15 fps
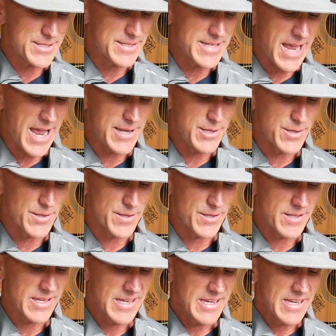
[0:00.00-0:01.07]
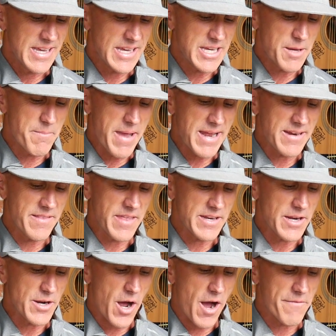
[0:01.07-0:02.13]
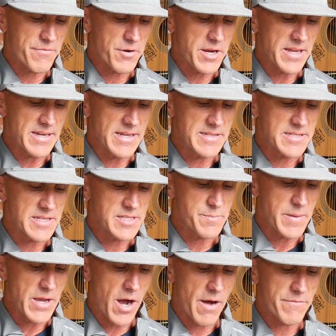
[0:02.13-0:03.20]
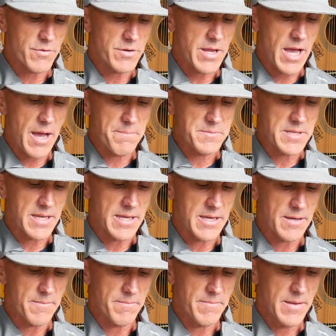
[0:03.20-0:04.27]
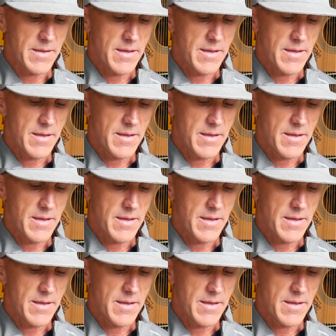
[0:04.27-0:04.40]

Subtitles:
to Daniel and commanded that an offering and incense be offered up to him.